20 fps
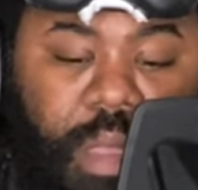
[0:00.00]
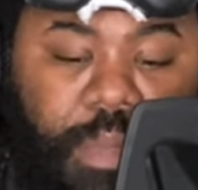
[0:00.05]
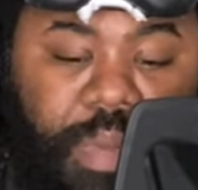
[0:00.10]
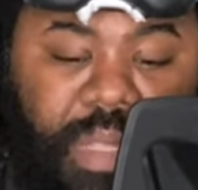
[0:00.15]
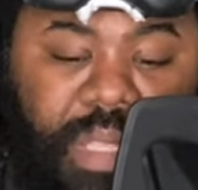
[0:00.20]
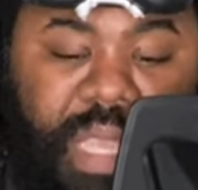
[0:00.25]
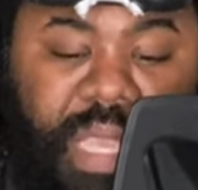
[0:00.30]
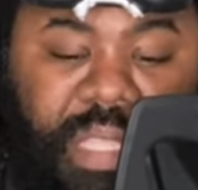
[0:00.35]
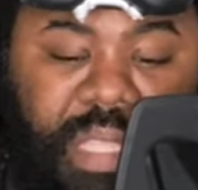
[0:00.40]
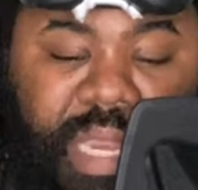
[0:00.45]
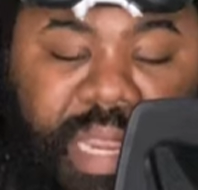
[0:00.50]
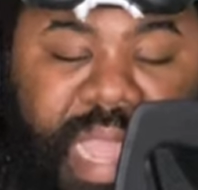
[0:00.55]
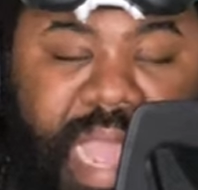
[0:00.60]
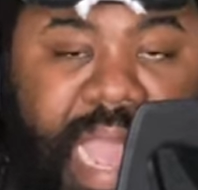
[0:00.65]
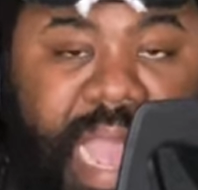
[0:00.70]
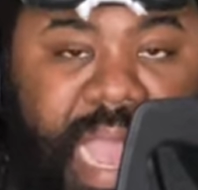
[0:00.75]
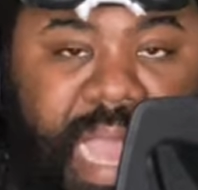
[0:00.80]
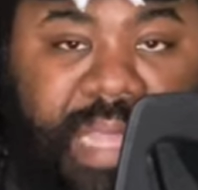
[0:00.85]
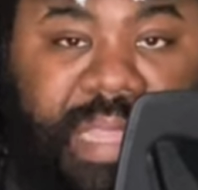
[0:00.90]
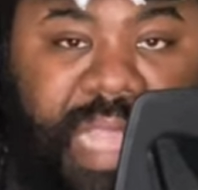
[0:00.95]
But these are the
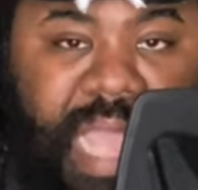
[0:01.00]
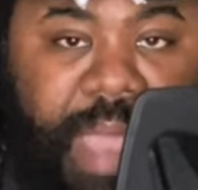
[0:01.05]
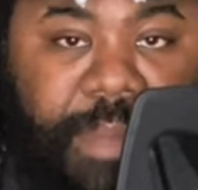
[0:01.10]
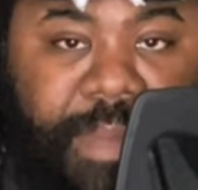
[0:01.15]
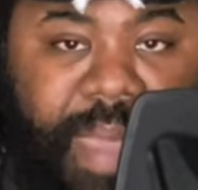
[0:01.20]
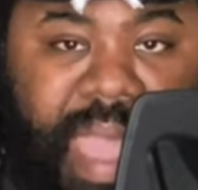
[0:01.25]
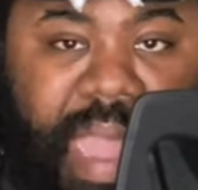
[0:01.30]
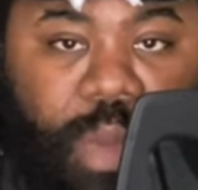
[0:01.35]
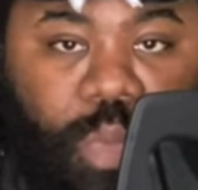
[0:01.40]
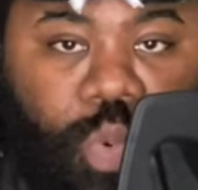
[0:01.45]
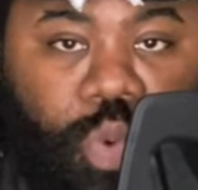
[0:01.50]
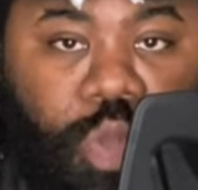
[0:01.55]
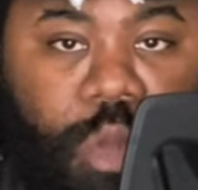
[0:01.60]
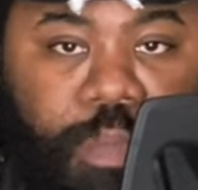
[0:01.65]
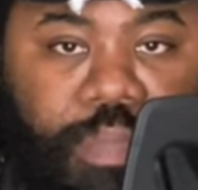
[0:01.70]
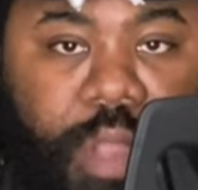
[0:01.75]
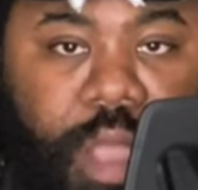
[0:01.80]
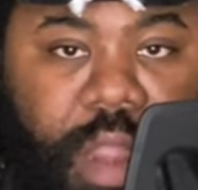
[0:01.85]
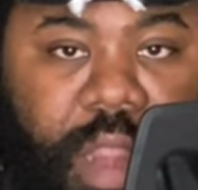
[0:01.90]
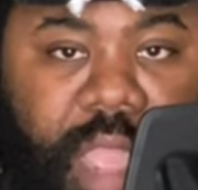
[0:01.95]
guys that Matt Rhule
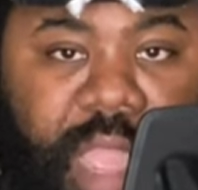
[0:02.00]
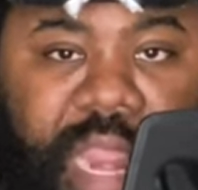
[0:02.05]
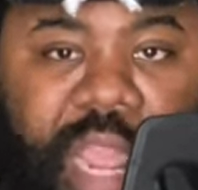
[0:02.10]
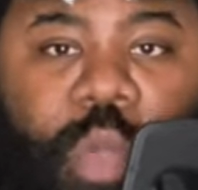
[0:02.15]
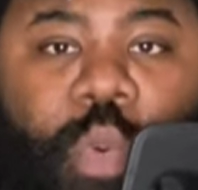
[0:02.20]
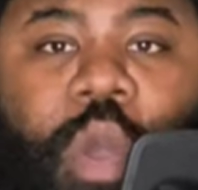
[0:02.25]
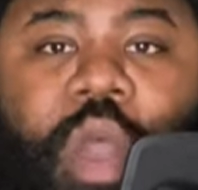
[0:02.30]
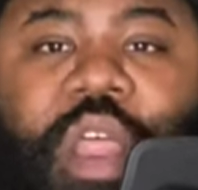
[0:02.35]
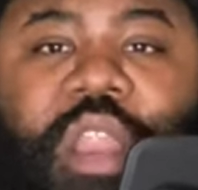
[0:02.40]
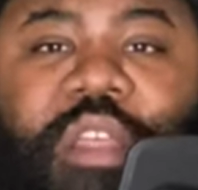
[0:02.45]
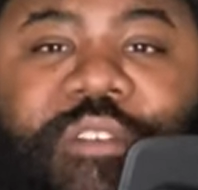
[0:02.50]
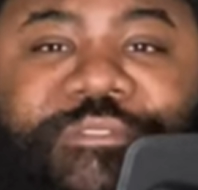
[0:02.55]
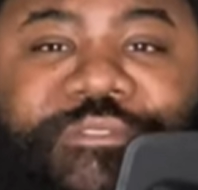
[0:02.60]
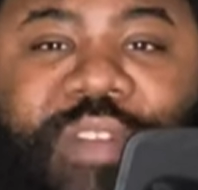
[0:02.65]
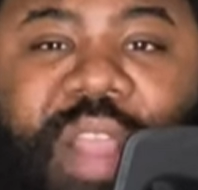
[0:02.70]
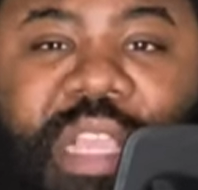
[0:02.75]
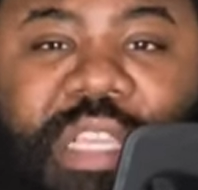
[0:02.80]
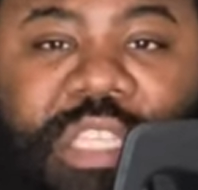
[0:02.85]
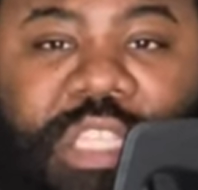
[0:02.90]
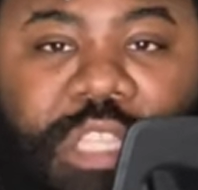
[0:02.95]
brought in. He wanted a
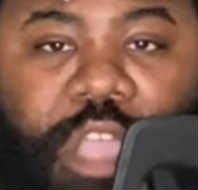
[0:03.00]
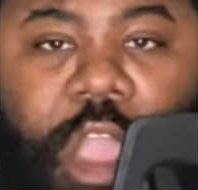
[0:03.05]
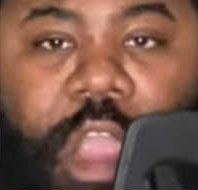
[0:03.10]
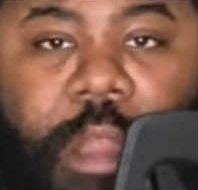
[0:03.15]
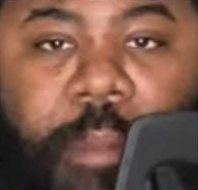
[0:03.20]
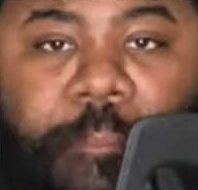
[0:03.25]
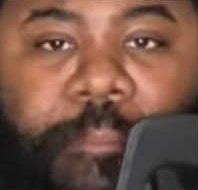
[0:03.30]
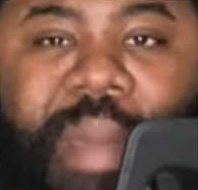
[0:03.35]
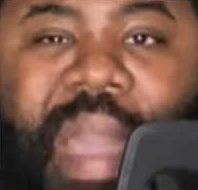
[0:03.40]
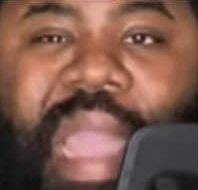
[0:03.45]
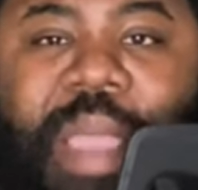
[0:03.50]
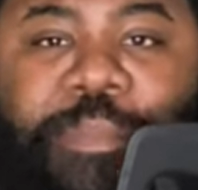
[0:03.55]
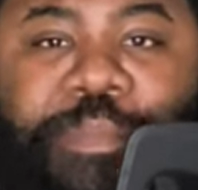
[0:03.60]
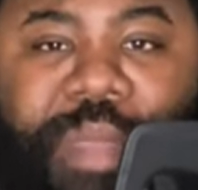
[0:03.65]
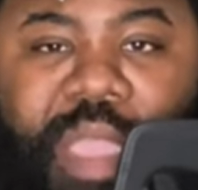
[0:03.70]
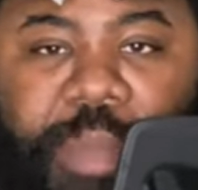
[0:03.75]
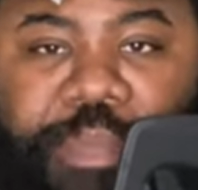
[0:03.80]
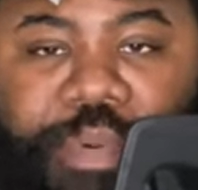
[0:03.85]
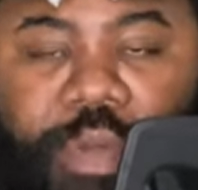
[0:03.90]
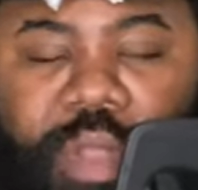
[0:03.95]
fresh start. My
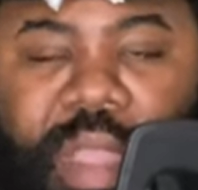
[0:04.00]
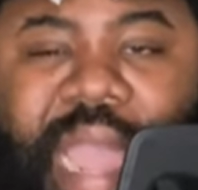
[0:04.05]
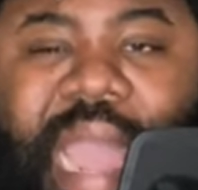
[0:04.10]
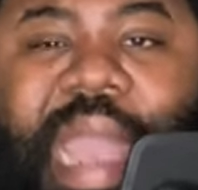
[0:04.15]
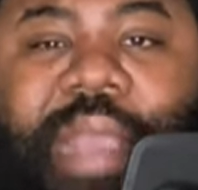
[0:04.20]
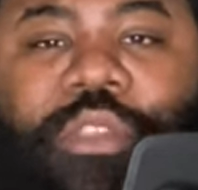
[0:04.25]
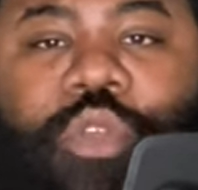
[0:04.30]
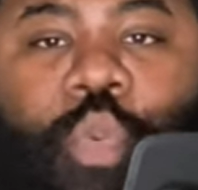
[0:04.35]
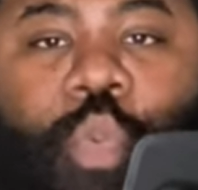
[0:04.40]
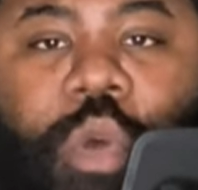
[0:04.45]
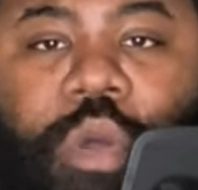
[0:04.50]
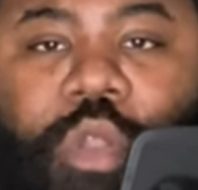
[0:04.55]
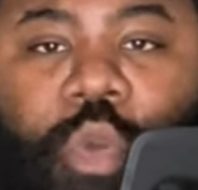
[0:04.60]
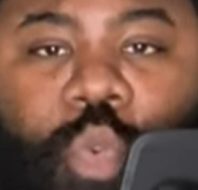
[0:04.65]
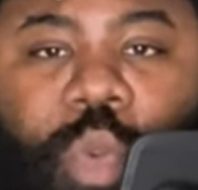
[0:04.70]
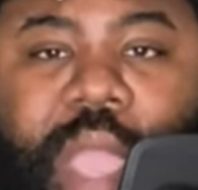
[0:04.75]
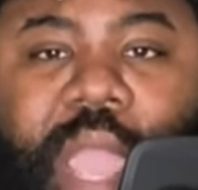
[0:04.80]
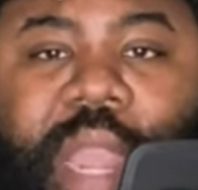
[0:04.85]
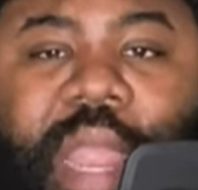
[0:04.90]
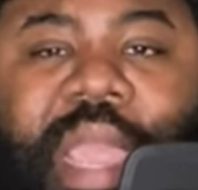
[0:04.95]
people, guys who want to
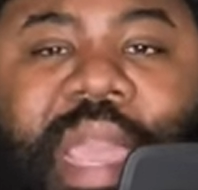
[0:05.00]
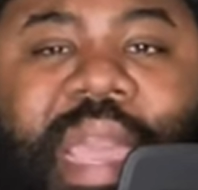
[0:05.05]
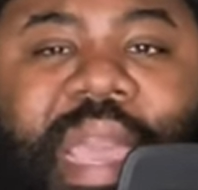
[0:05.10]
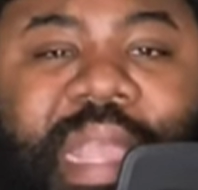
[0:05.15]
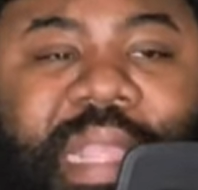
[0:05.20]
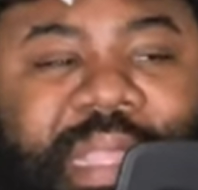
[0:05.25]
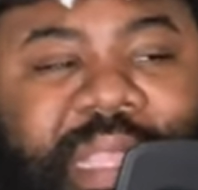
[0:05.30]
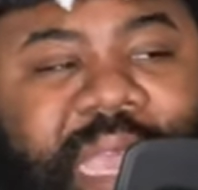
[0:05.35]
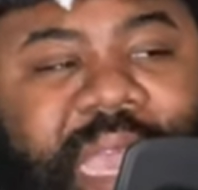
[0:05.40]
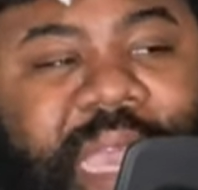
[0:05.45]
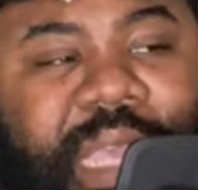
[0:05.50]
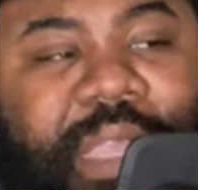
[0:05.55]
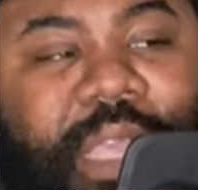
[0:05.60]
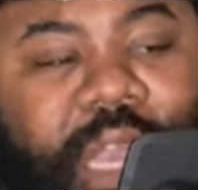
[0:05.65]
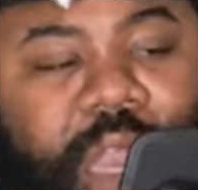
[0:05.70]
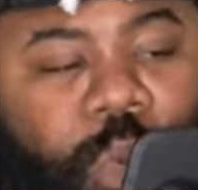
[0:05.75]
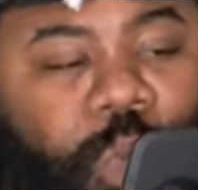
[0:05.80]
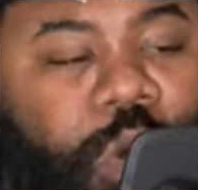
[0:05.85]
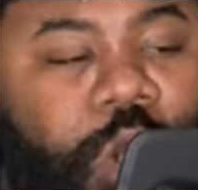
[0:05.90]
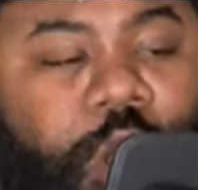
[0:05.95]
win. These
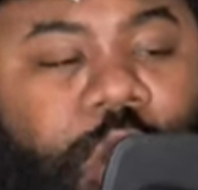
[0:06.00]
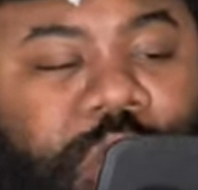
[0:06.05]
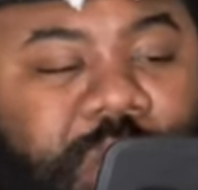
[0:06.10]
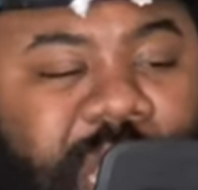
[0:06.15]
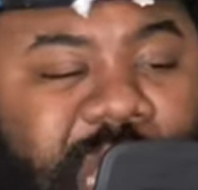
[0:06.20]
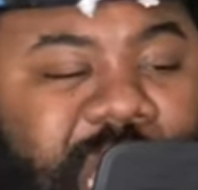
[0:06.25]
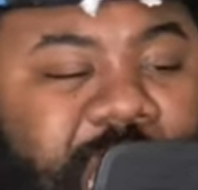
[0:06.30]
are the words that